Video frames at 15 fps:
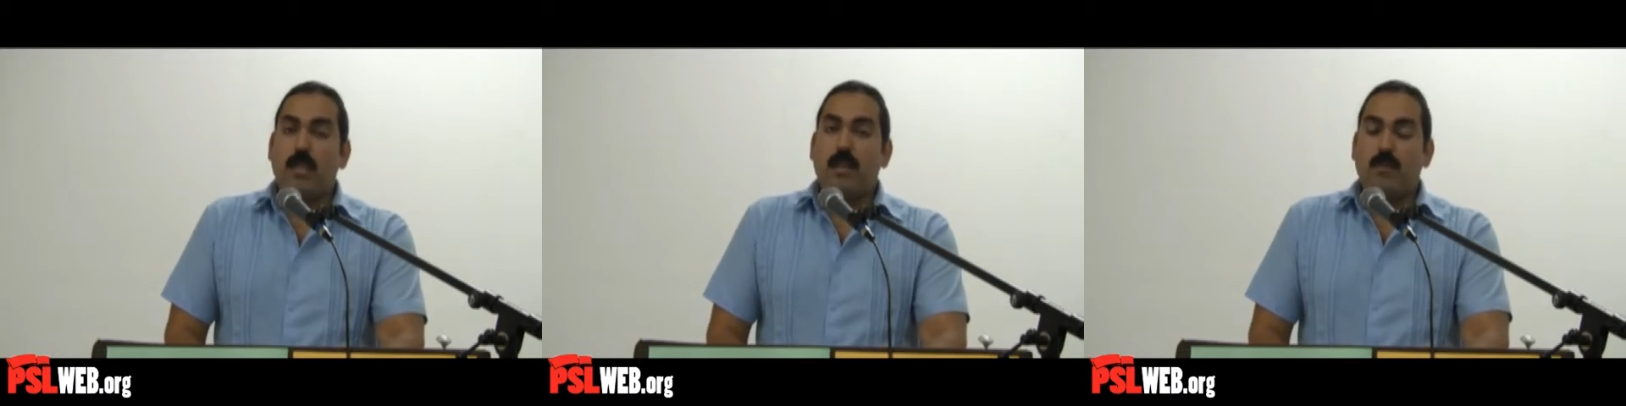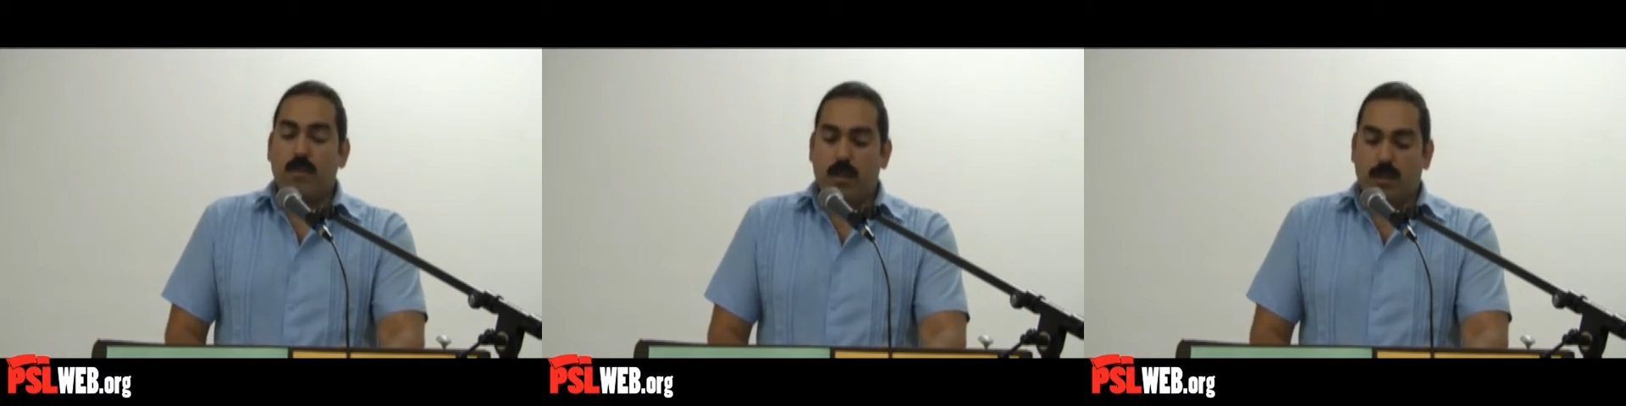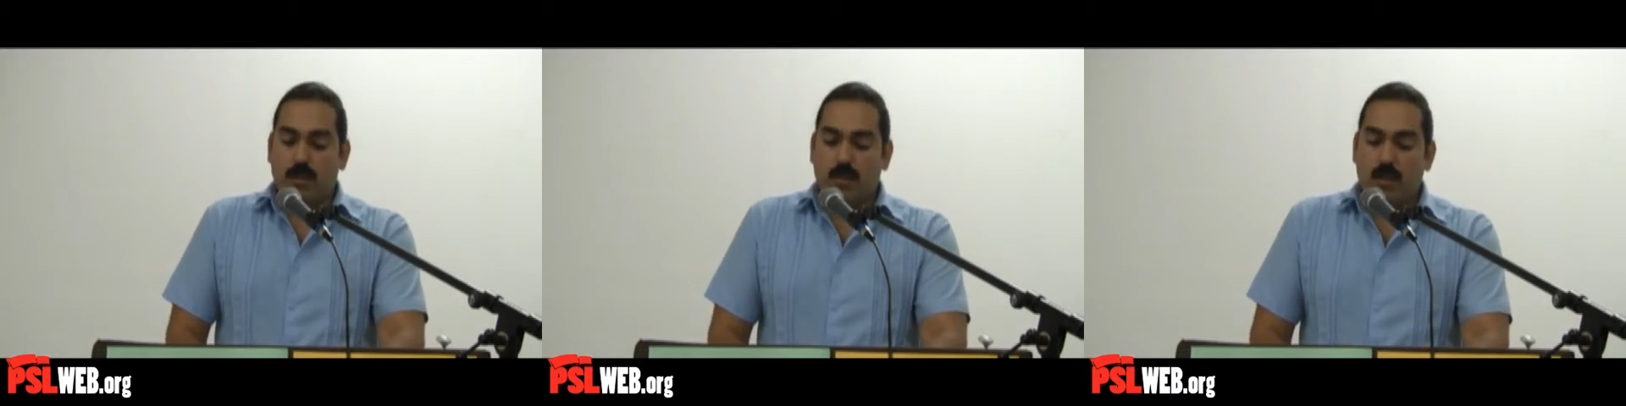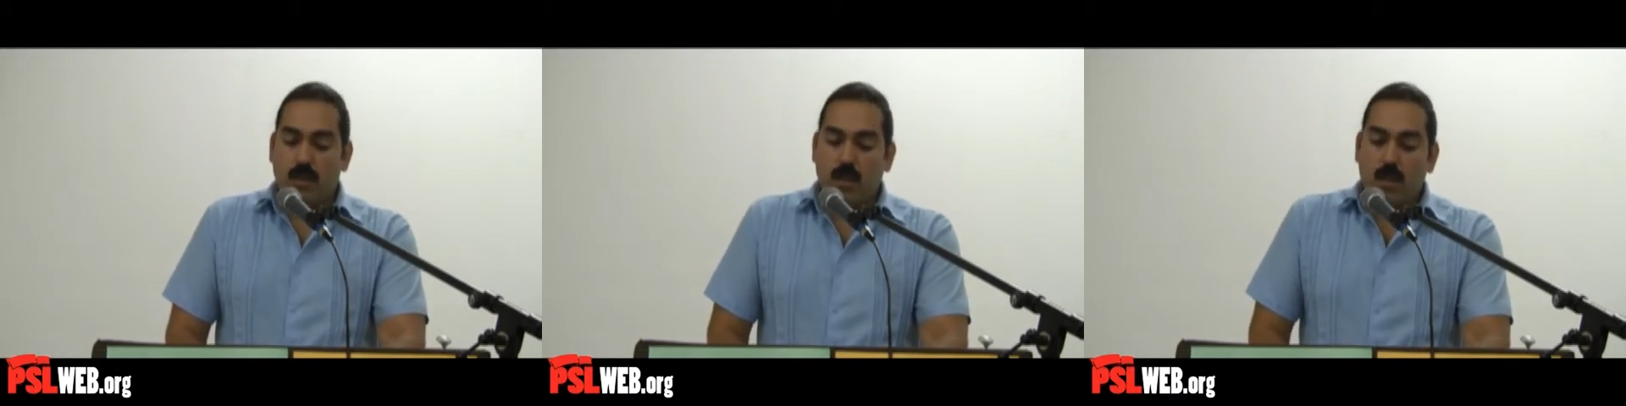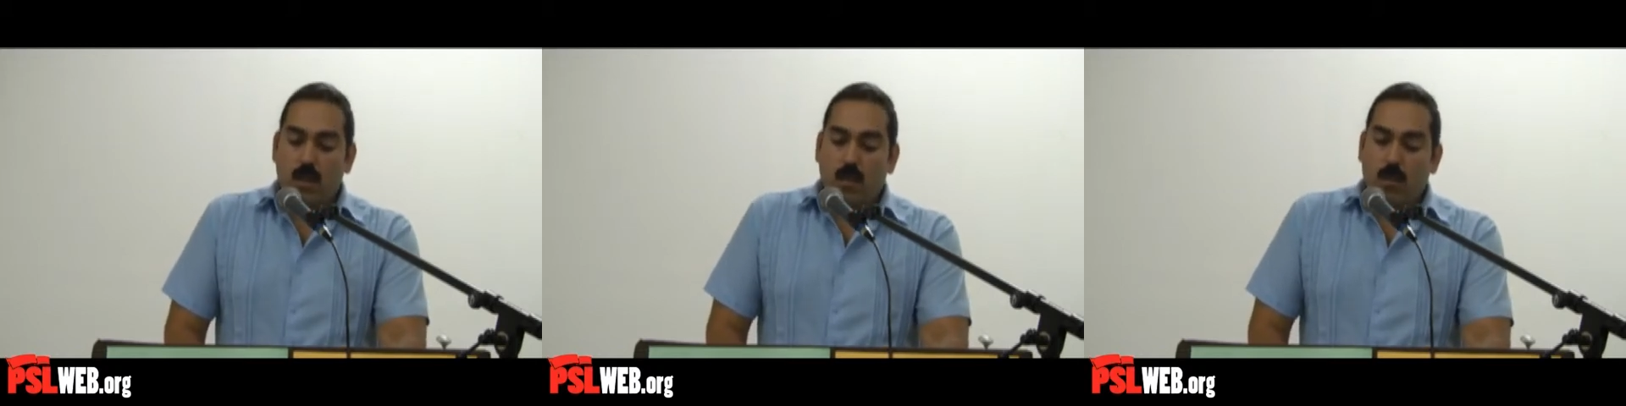diverse,
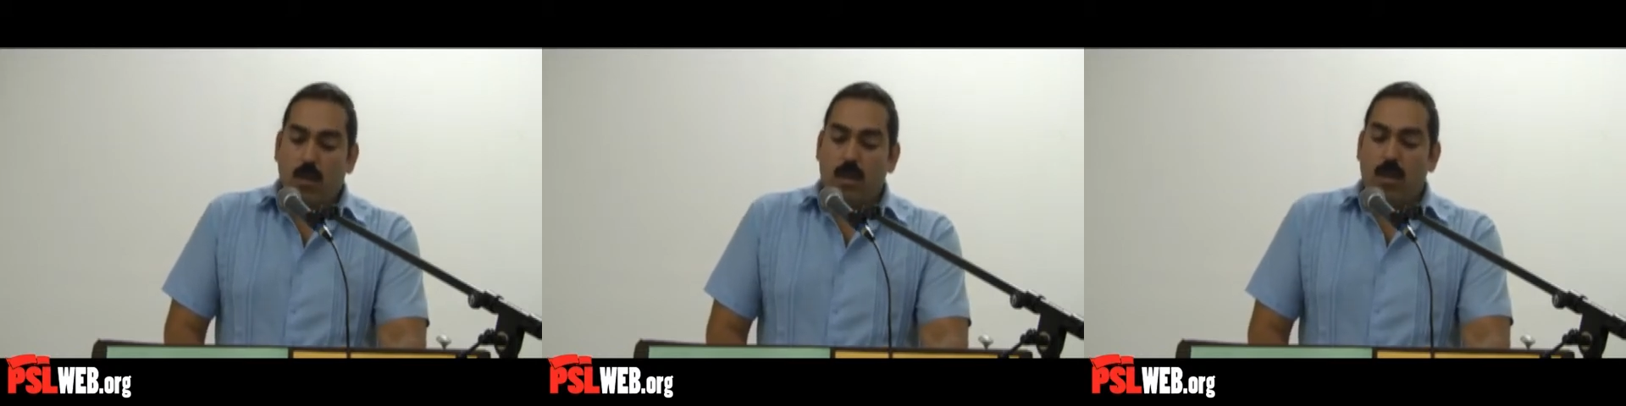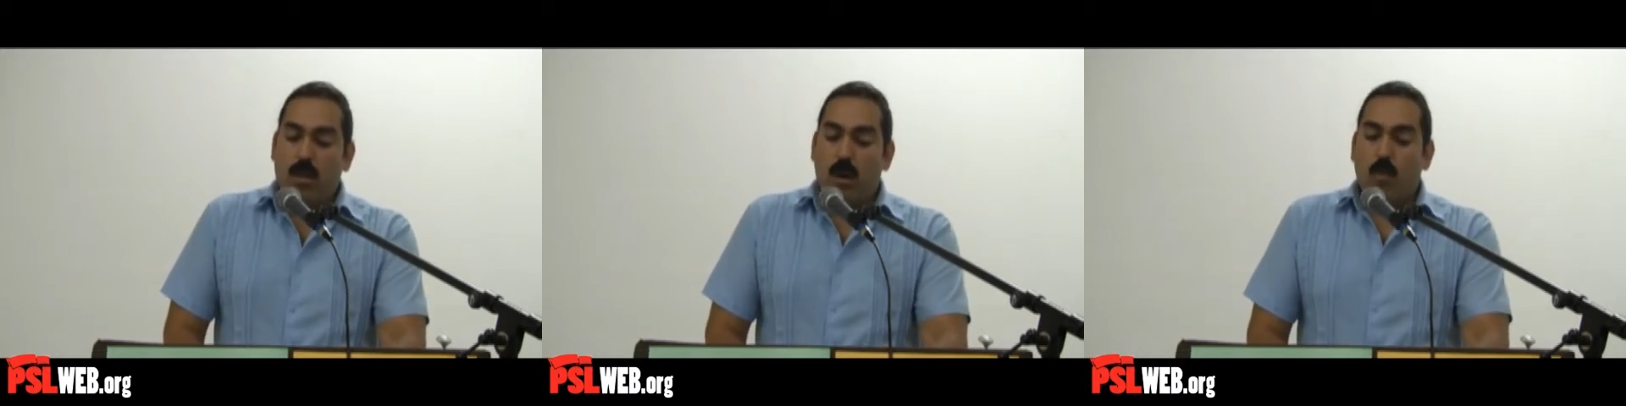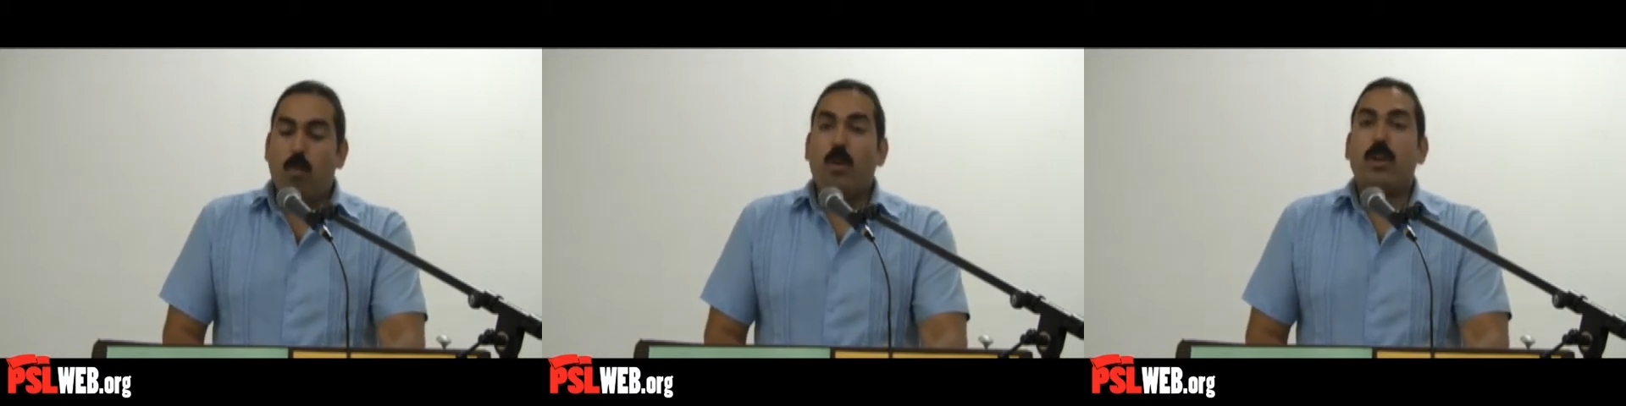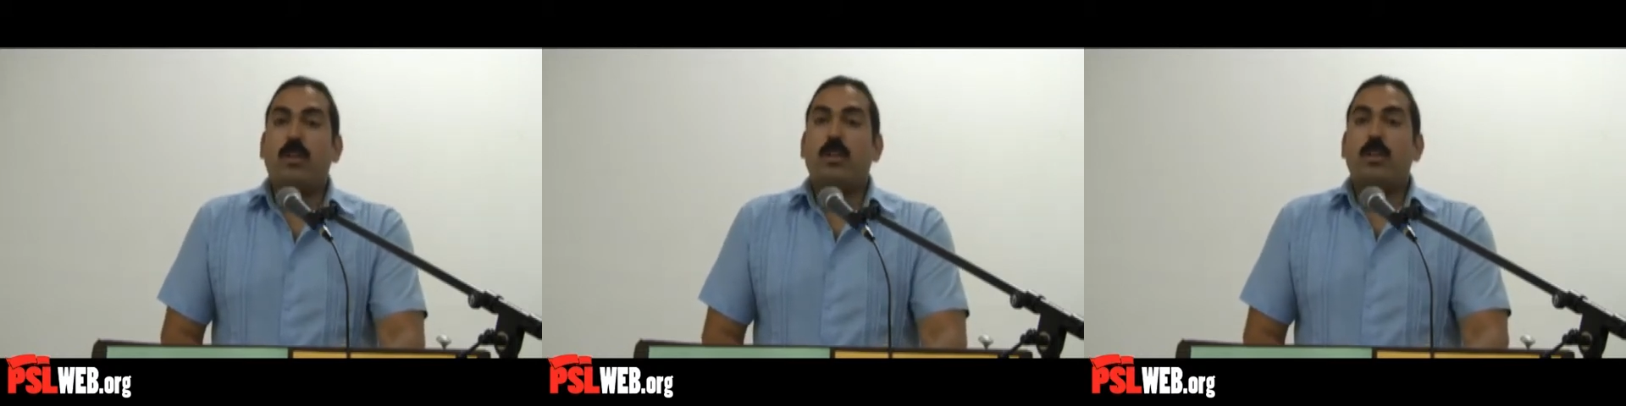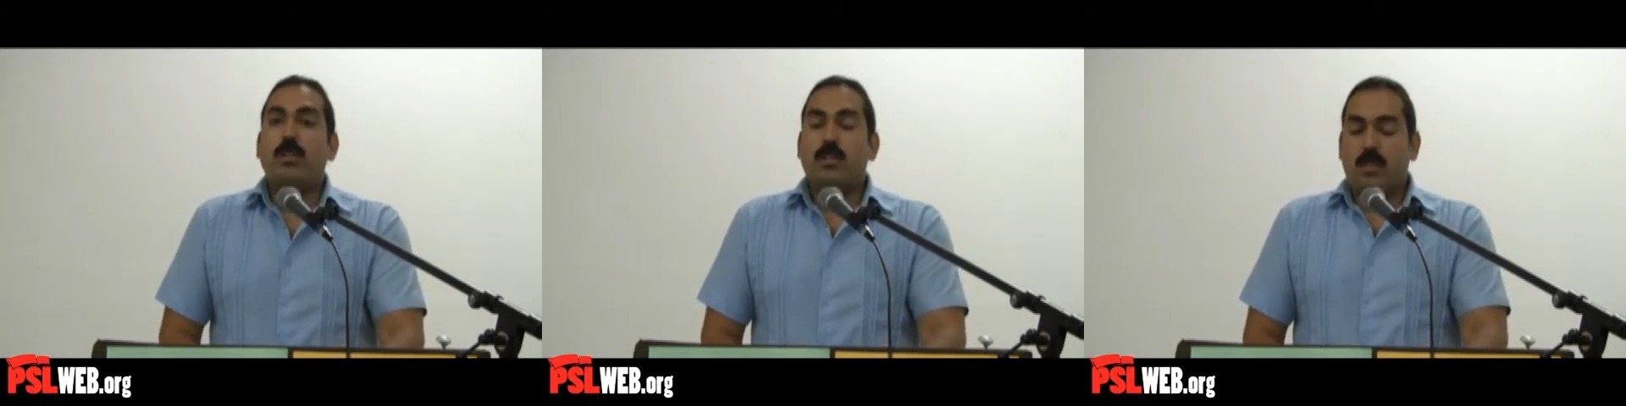where there are
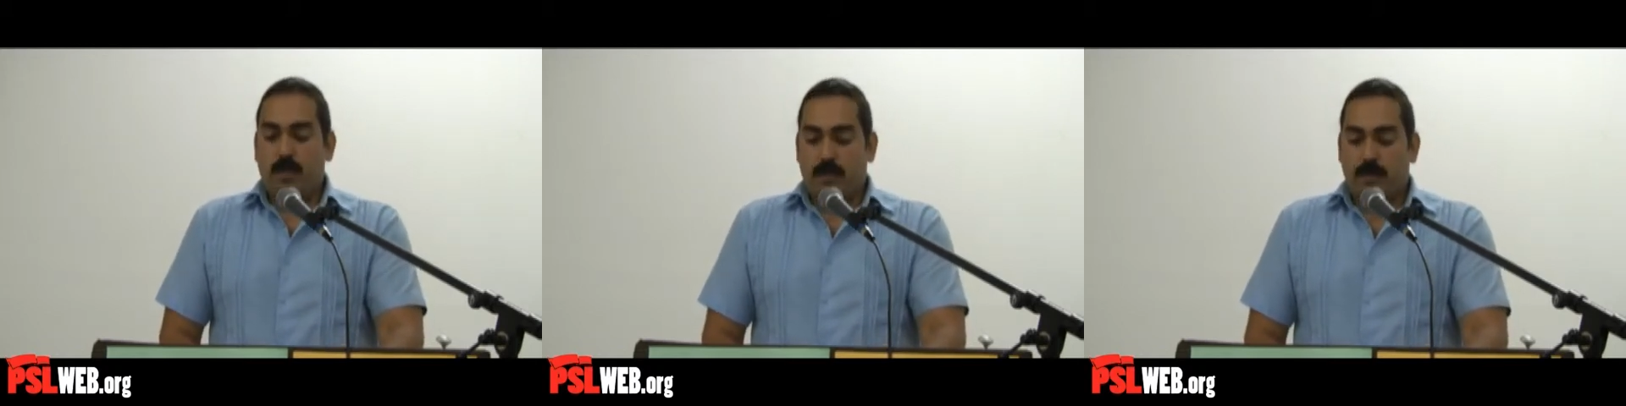workers,